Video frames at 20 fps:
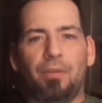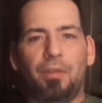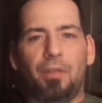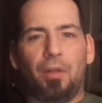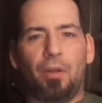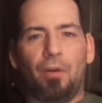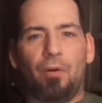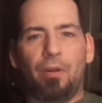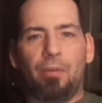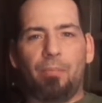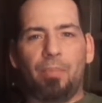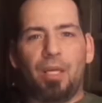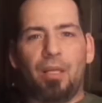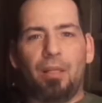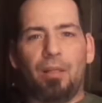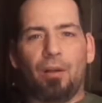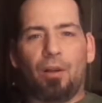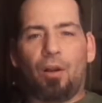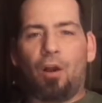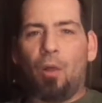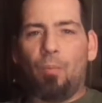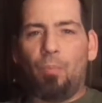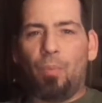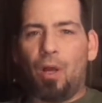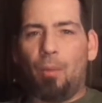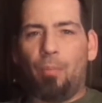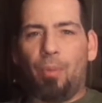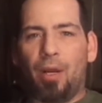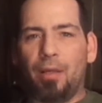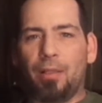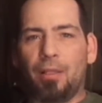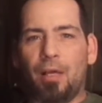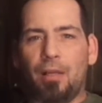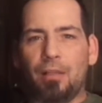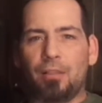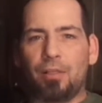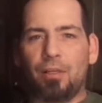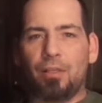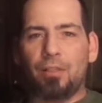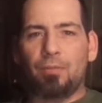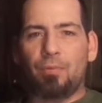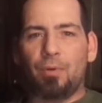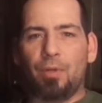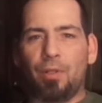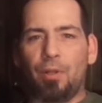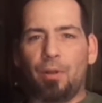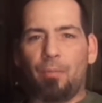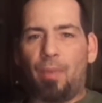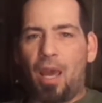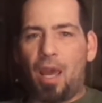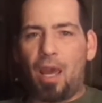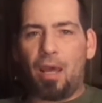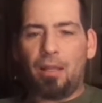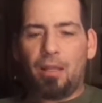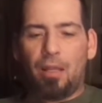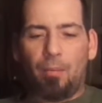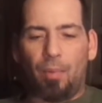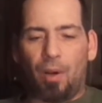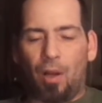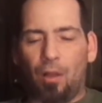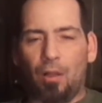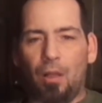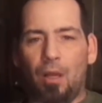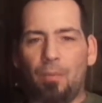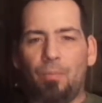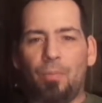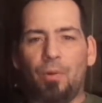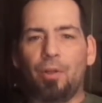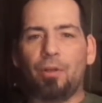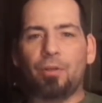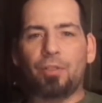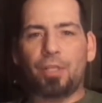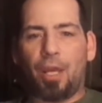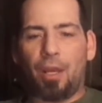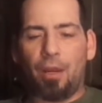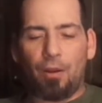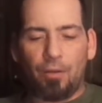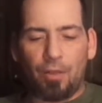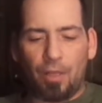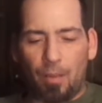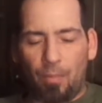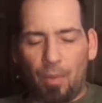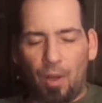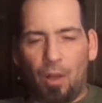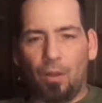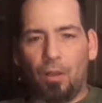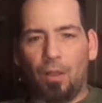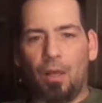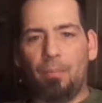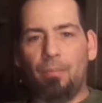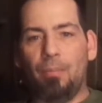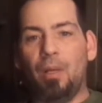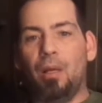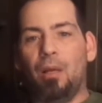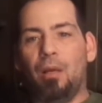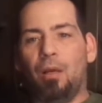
You know what I mean? They're called ball pythons because when they're mad, they ball up. When they're scared, they ball up.